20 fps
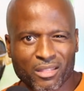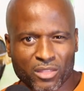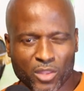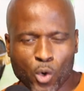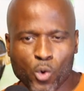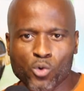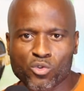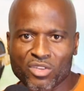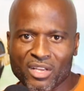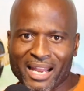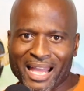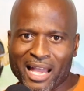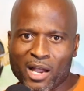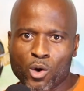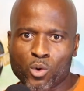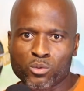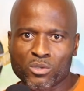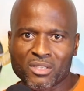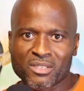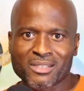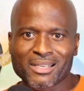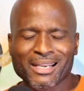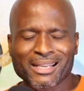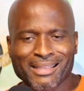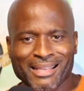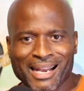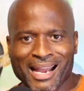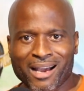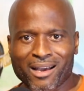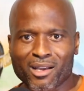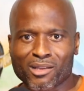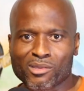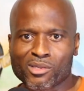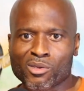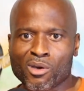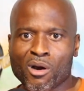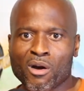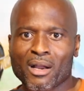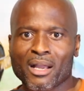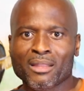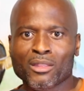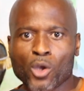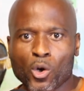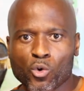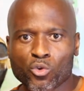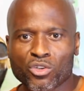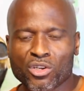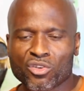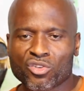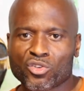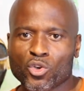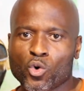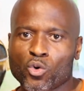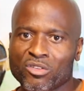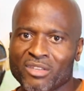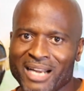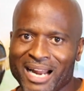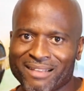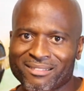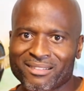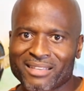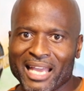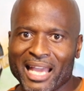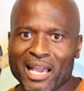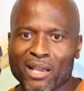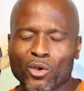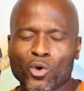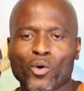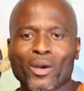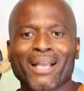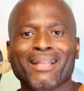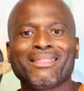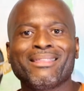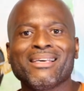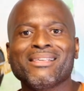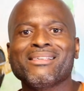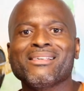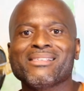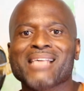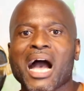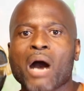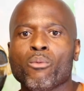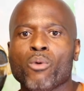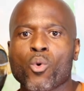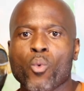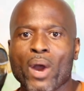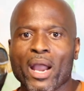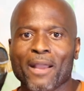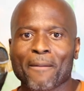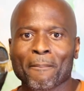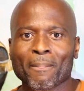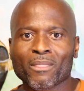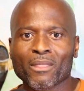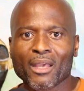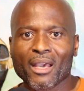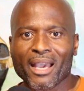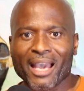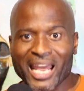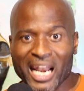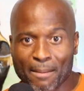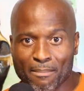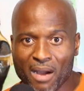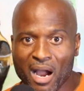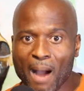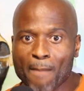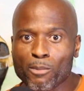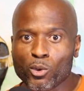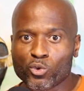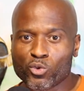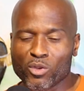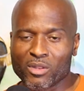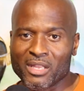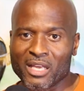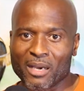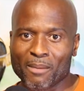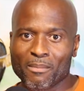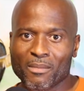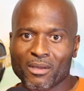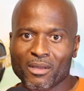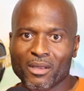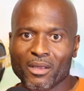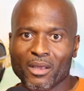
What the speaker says: Those are the elders that I consult, and those are the shoulders that I stand on, and this is our way. And I'm humble to them.